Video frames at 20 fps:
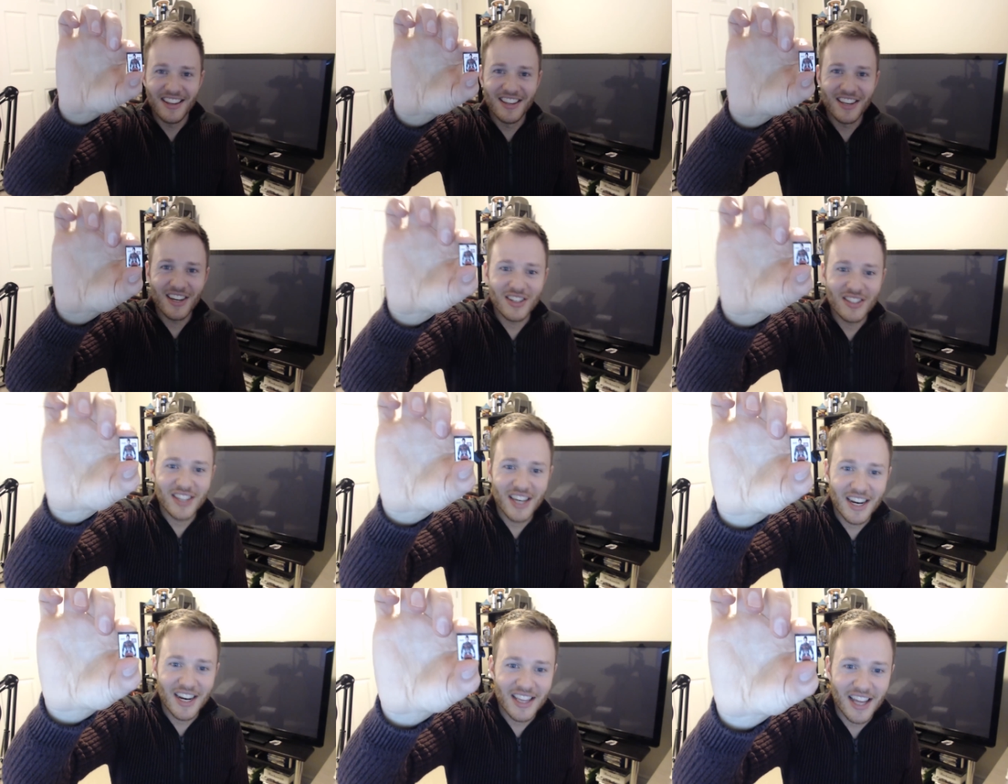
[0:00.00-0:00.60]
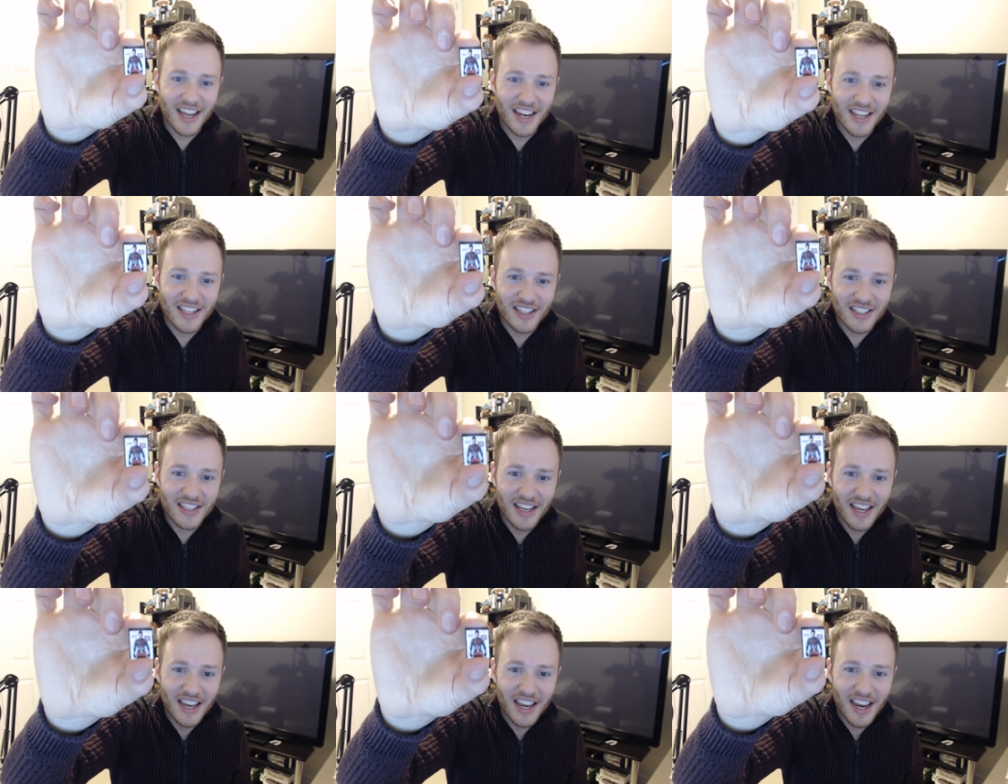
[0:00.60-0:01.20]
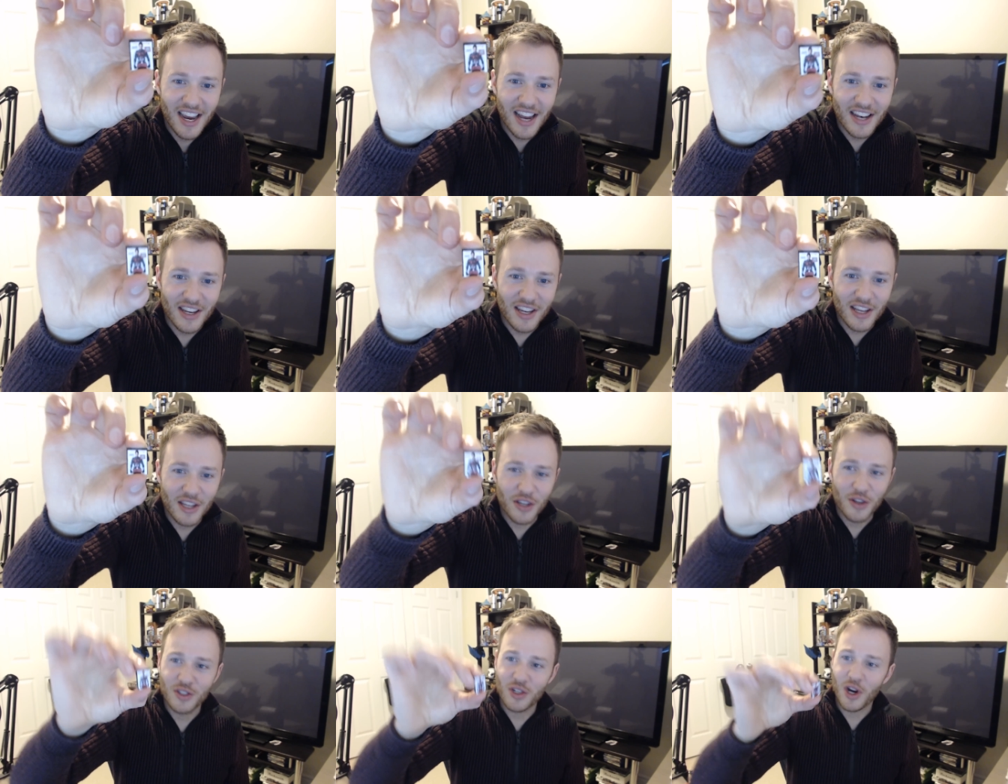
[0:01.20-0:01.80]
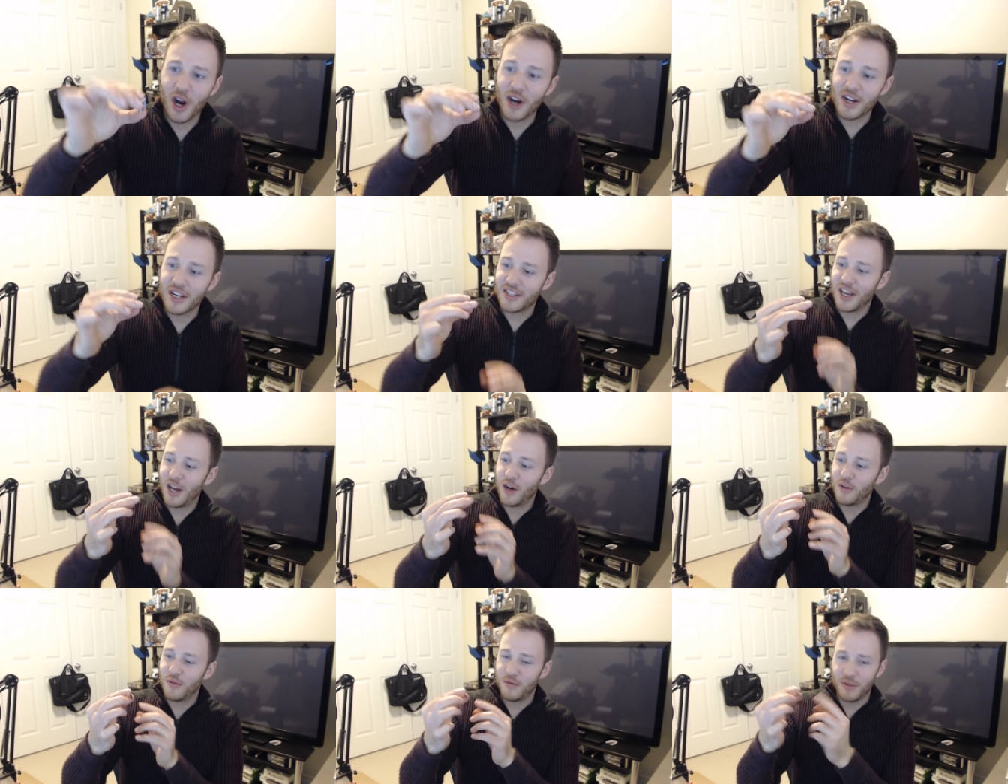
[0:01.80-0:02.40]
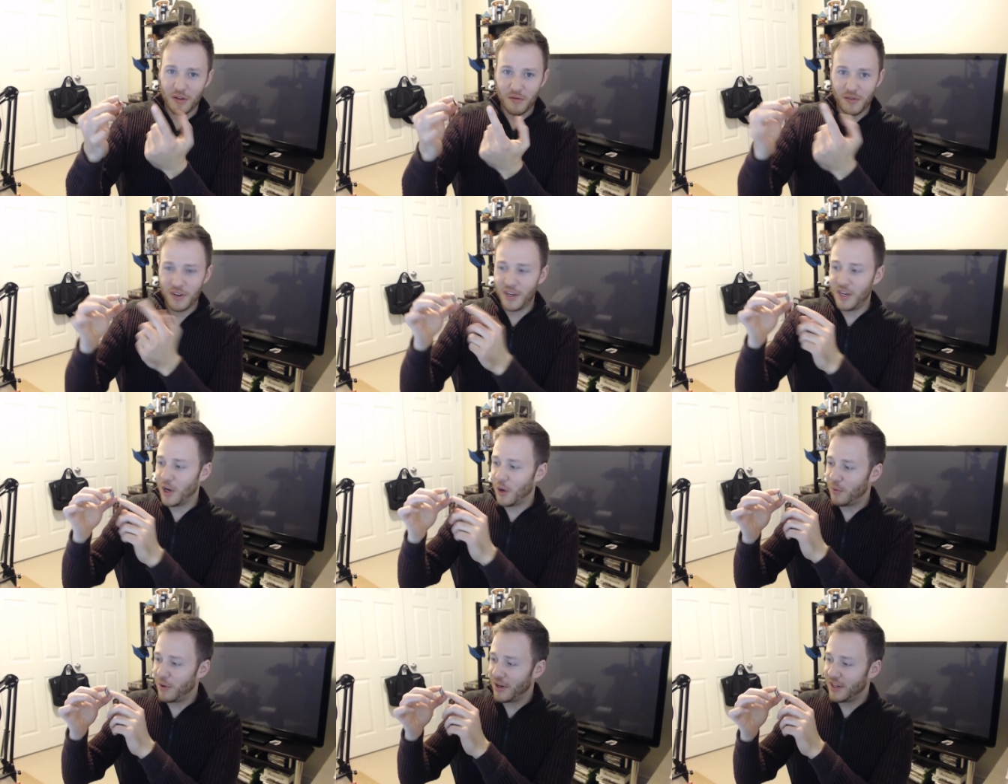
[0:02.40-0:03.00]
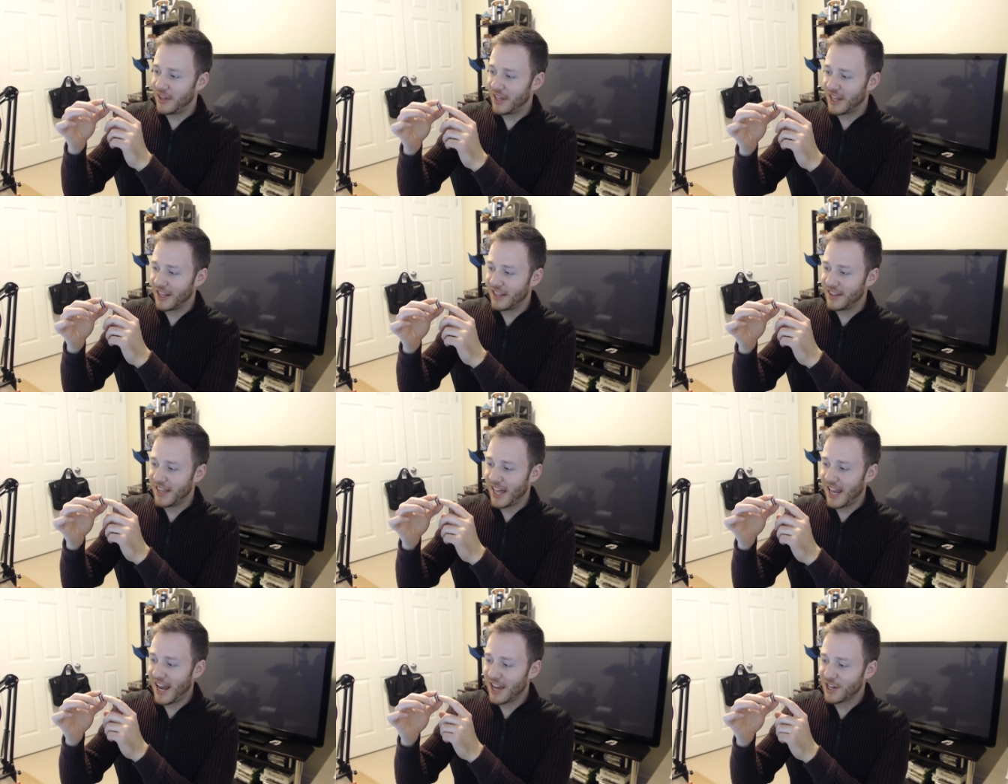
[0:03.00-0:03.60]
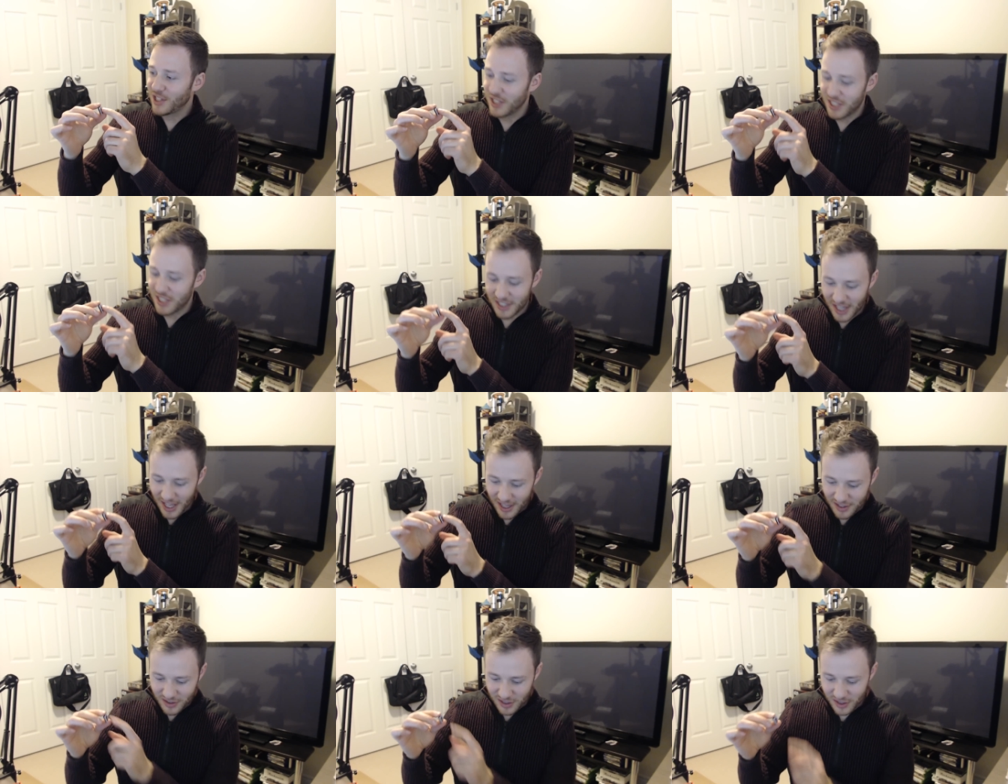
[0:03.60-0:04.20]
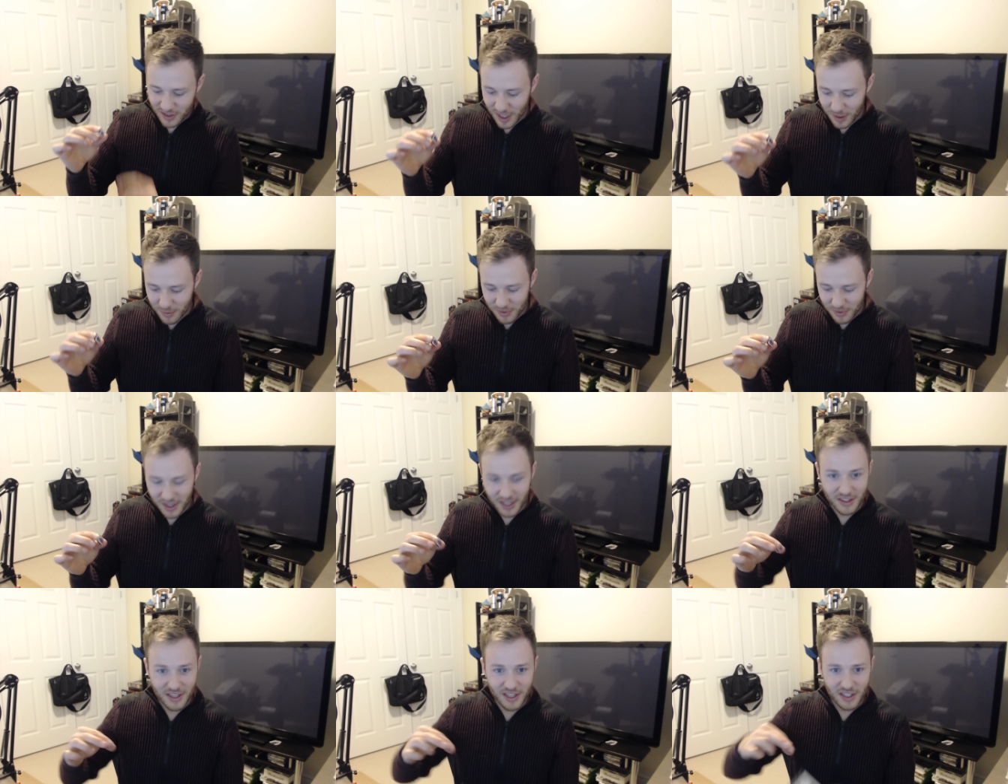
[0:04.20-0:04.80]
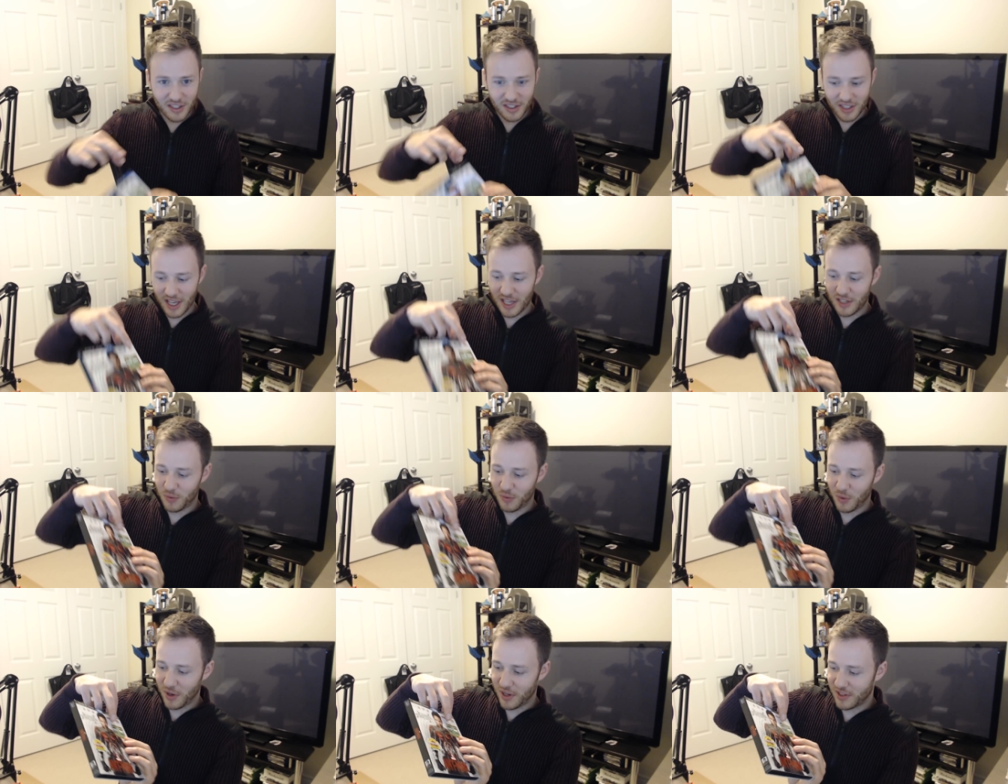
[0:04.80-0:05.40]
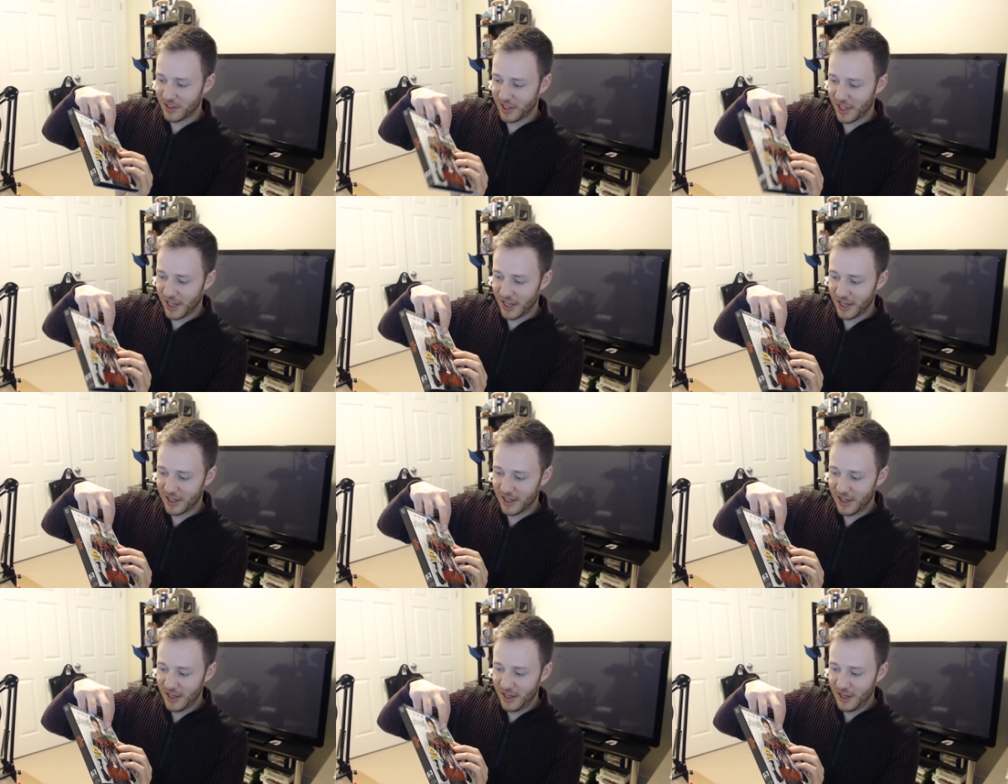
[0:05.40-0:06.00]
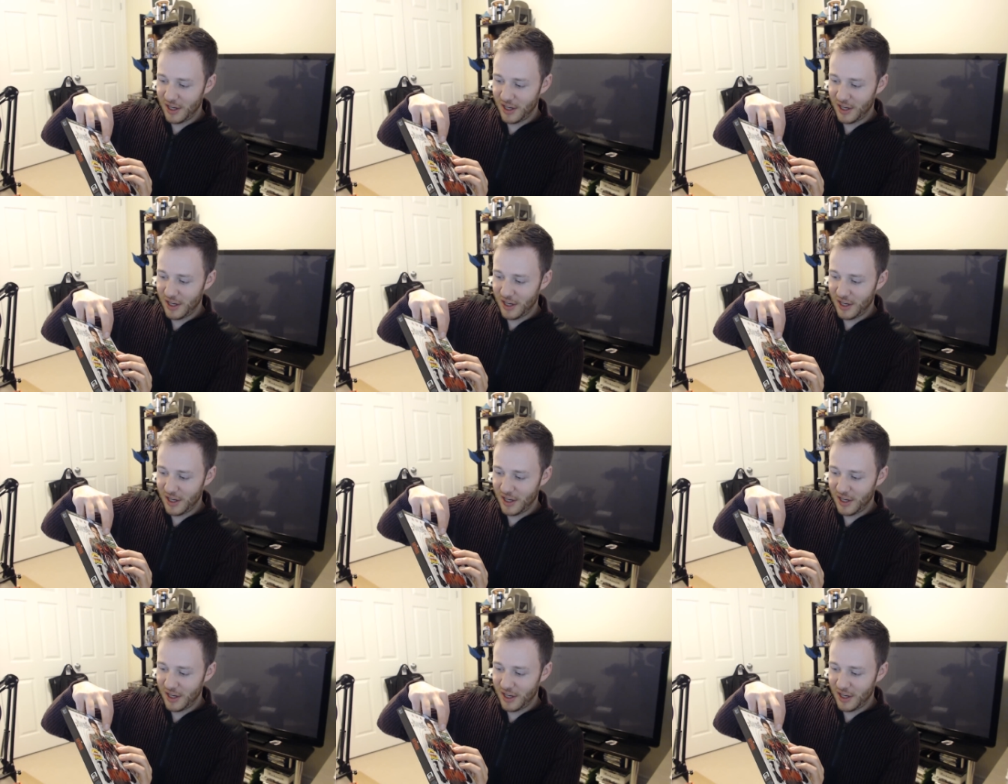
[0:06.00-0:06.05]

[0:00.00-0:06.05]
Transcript: look how tiny that is. And it's hard to tell from the video, but the, that actually says the same thing this says, where it's like